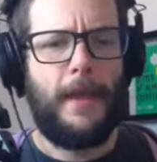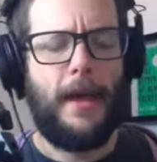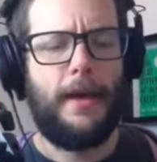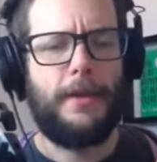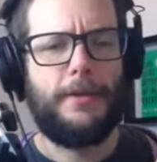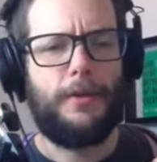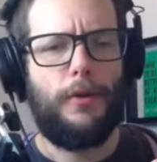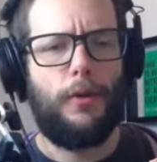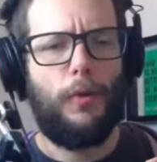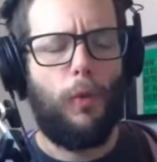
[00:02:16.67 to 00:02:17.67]
as
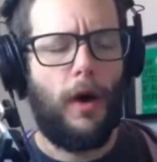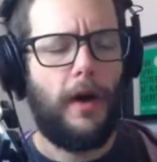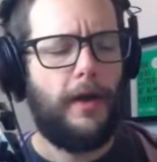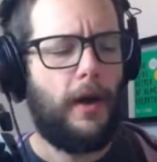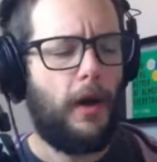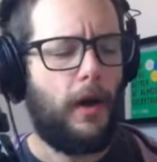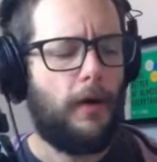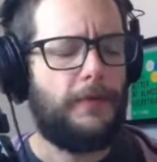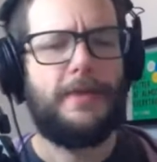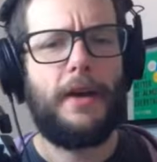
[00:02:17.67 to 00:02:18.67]
one
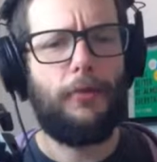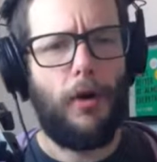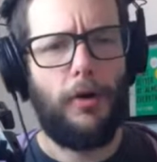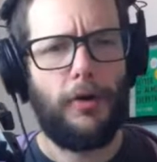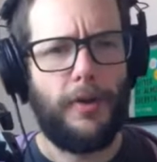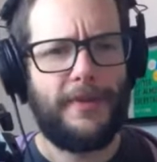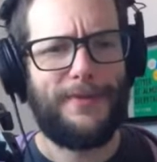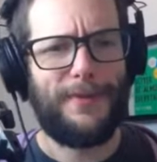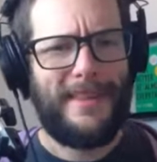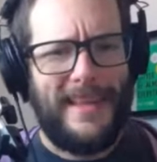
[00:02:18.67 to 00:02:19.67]
of several arguments
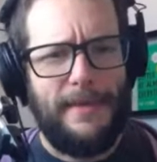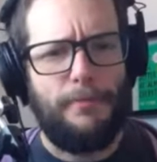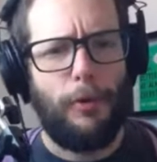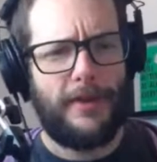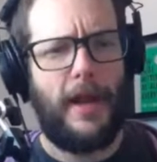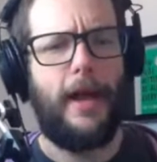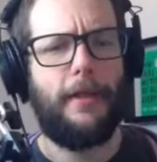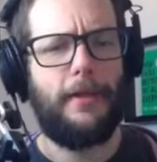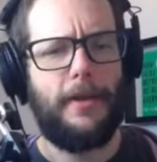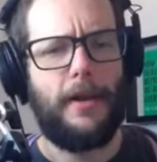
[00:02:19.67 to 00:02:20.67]
for the
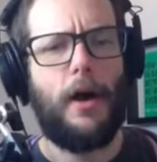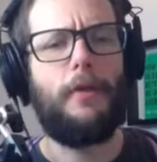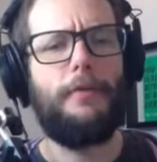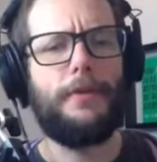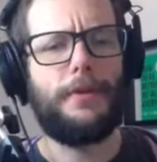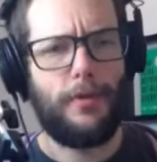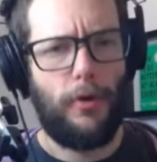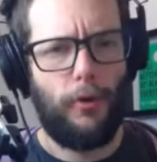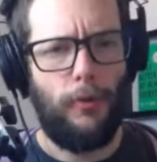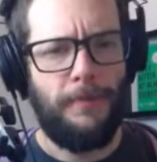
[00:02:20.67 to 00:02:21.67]
immortality of the
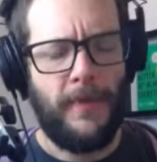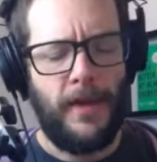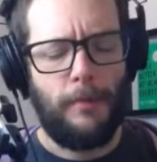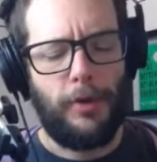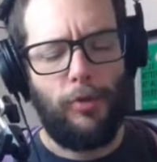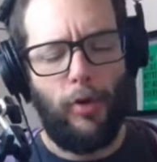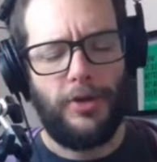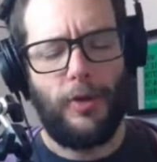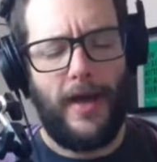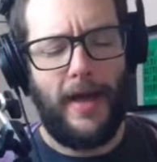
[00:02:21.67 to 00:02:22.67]
soul. But you
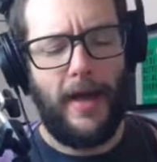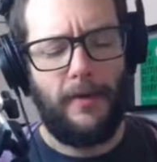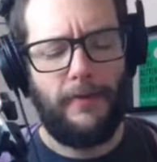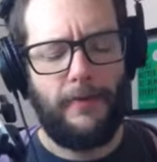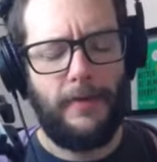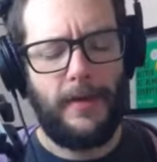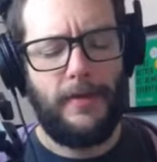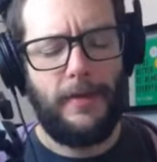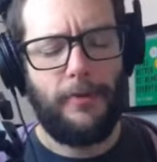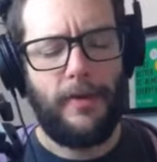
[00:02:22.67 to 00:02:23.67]
also have the
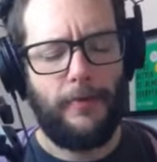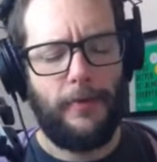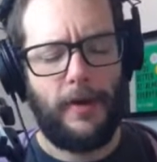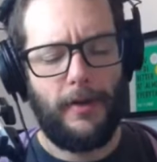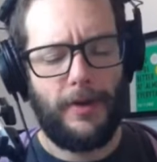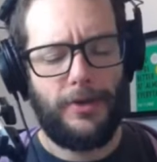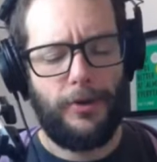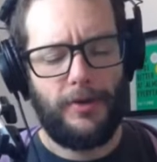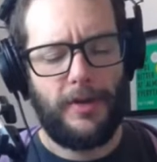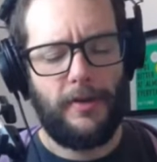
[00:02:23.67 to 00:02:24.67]
theory of recollection
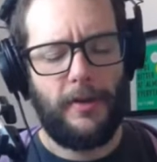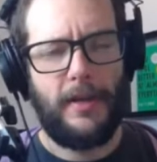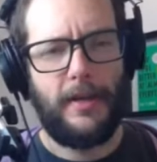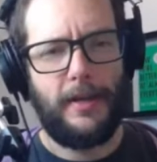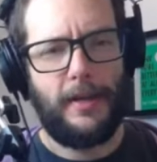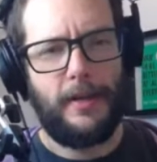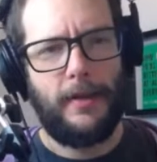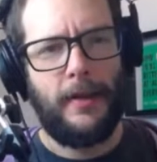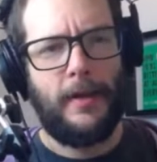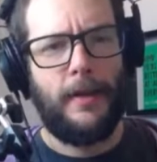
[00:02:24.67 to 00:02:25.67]
articulated
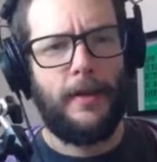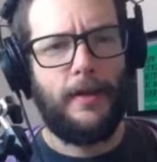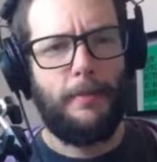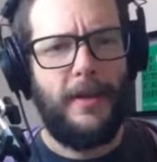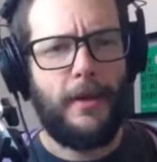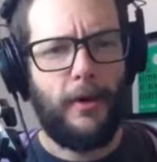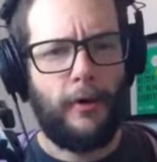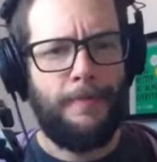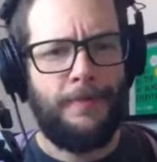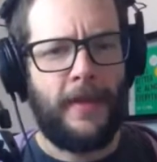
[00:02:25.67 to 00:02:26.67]
in the
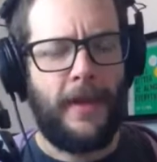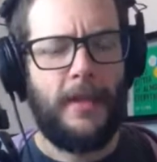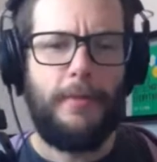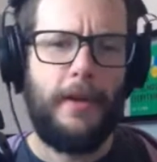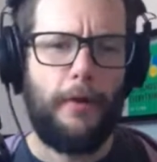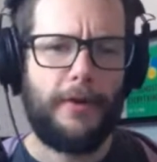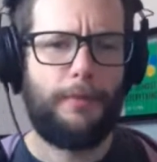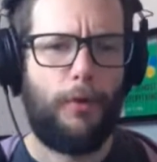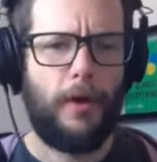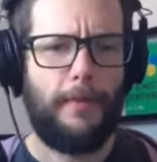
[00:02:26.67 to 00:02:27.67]
Meno. And the Meno is
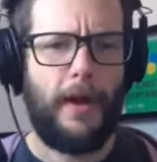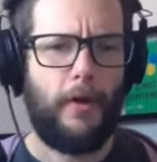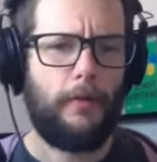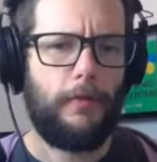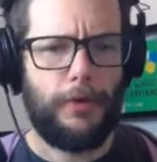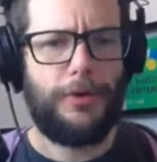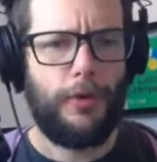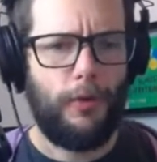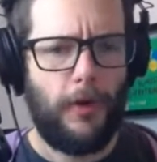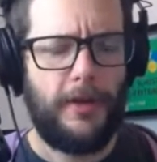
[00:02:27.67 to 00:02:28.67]
more about
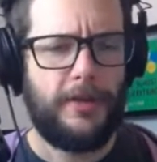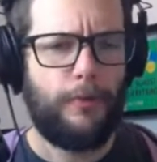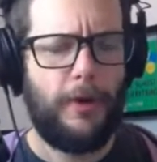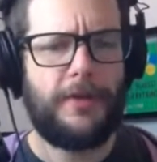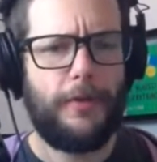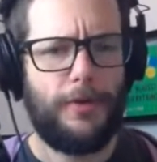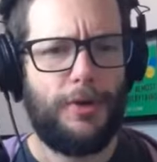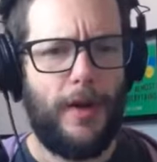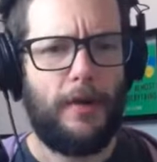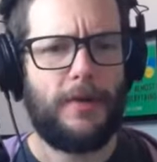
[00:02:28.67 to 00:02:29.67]
virtue. What is
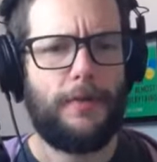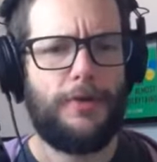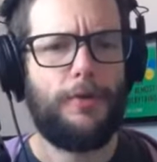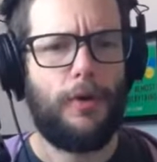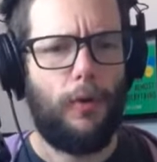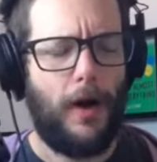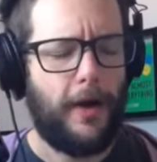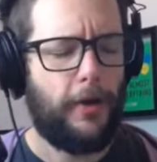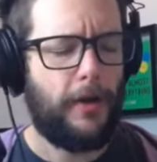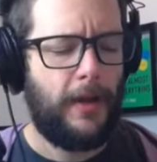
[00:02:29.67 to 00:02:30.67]
virtue? How is virtue
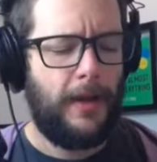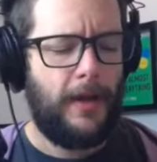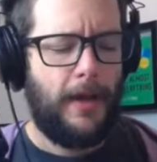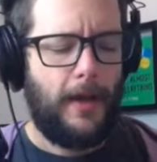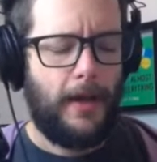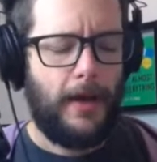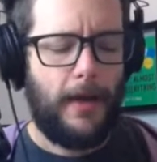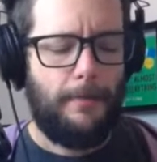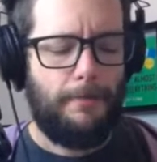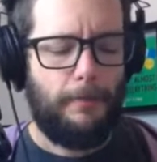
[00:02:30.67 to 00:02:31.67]
acquired?
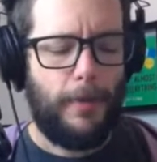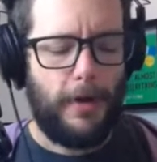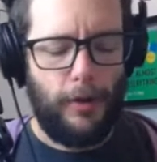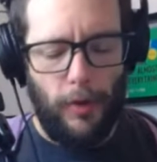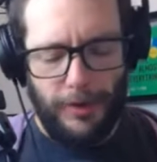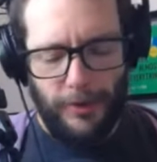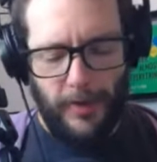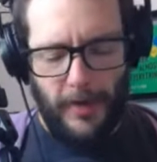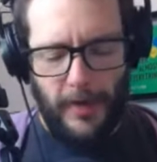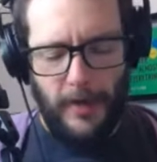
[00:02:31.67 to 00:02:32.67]
But you also
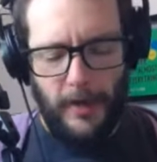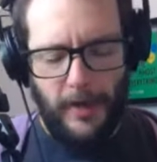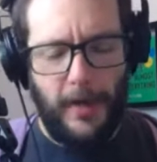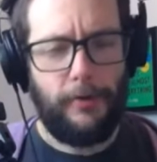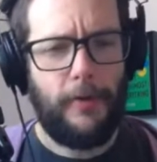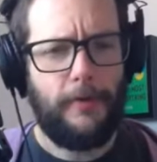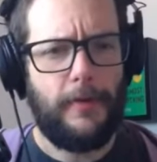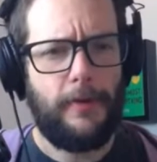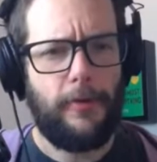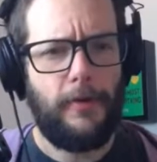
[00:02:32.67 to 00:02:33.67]
get an account of the
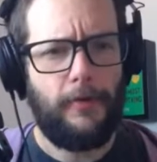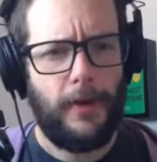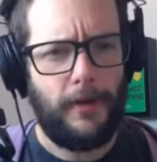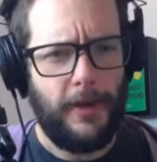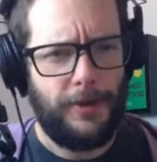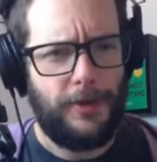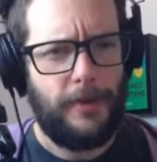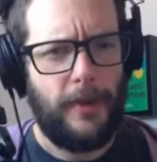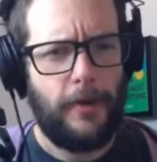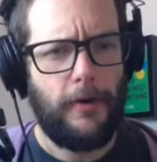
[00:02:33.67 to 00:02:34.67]
theory of
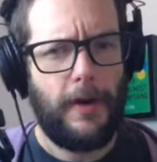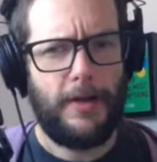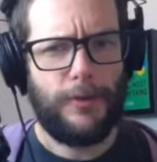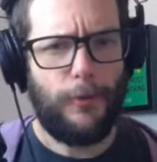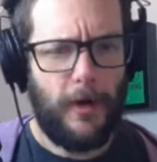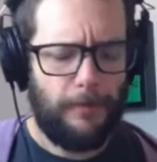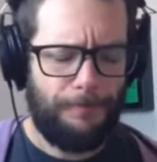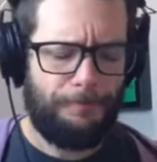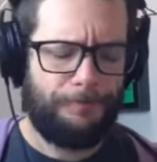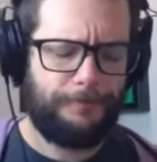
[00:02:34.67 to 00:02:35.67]
recollection there as well.
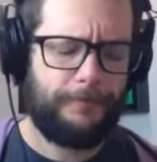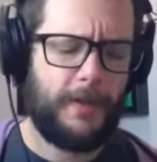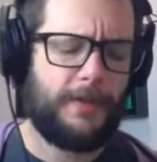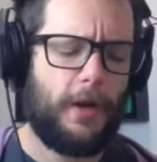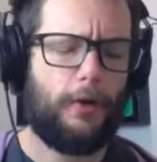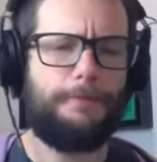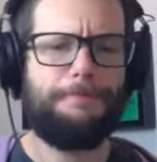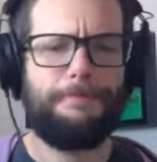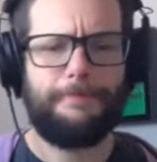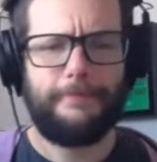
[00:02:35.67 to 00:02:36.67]
So
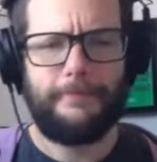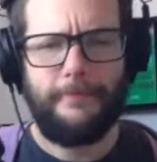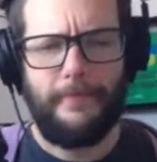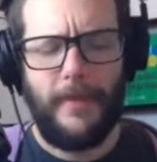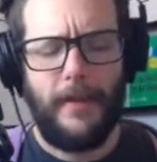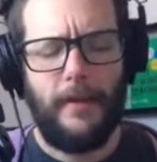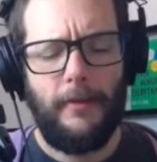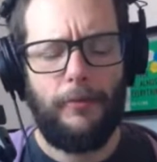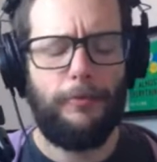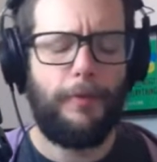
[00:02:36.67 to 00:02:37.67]

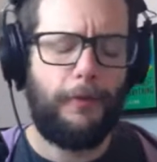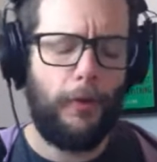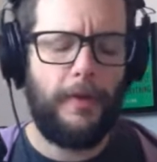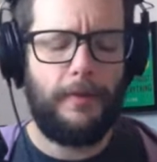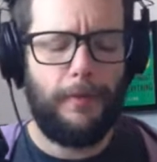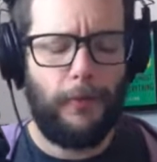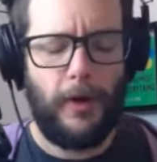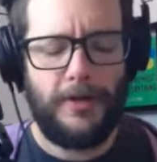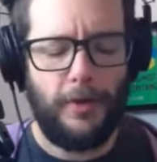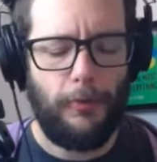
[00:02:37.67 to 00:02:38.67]
before
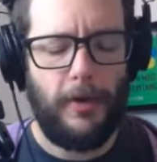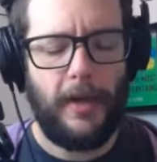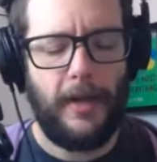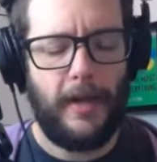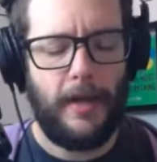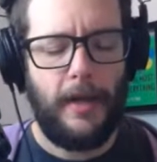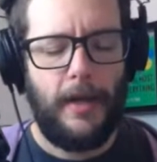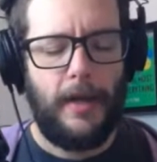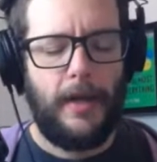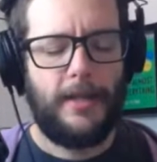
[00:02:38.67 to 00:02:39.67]
I start reading again,
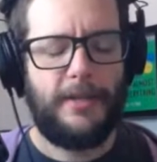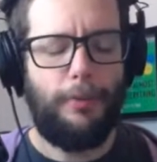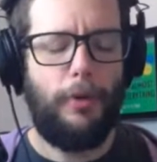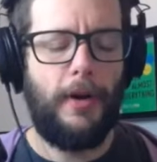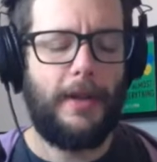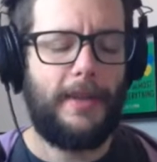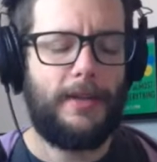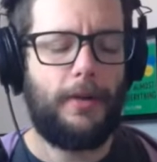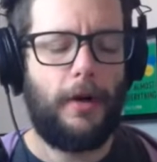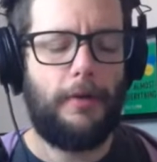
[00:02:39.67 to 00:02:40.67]
it's important, I think,
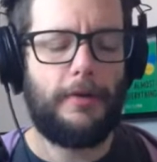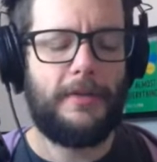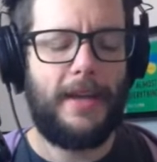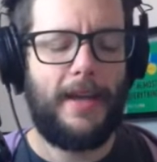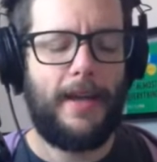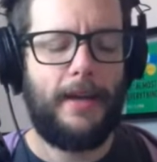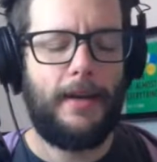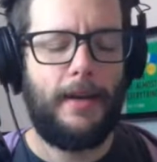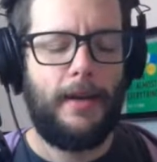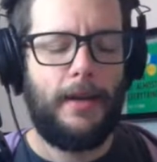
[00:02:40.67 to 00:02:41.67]
to
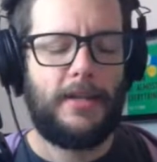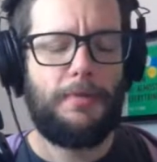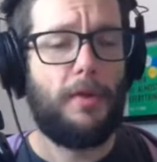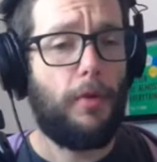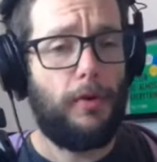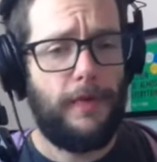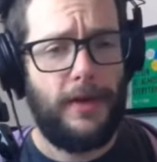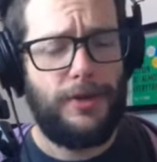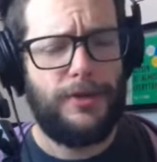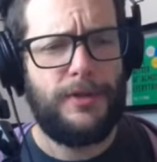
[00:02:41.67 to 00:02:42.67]
understand some of the
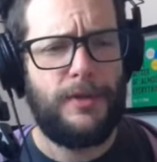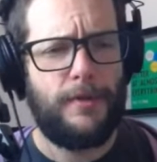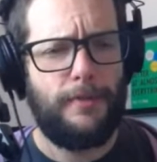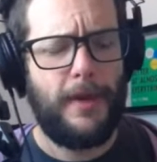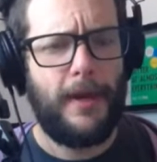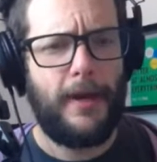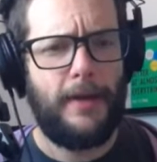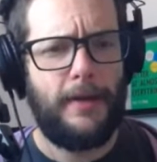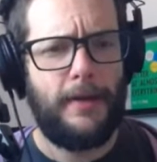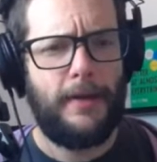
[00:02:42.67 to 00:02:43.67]
motivations
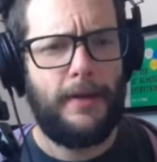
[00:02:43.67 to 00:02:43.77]
behind